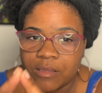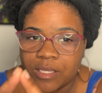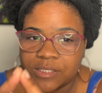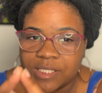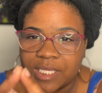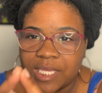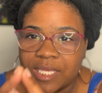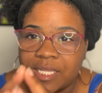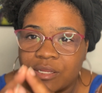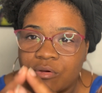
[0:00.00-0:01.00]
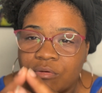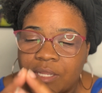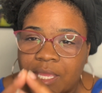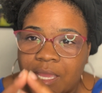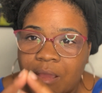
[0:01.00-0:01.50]
It's like, yeah, they're cool to
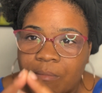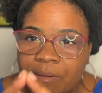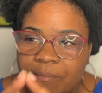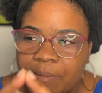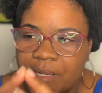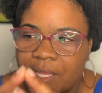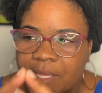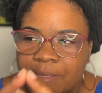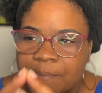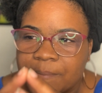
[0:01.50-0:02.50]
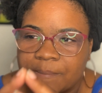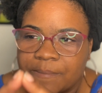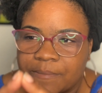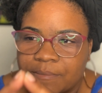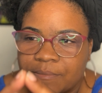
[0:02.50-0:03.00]
hang out with, but, like,
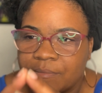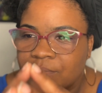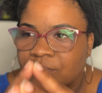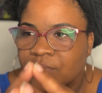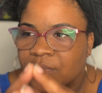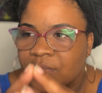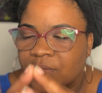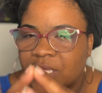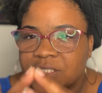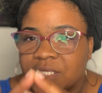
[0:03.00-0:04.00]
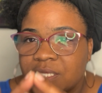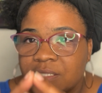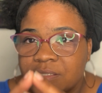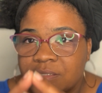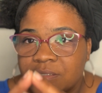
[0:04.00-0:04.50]
that's it.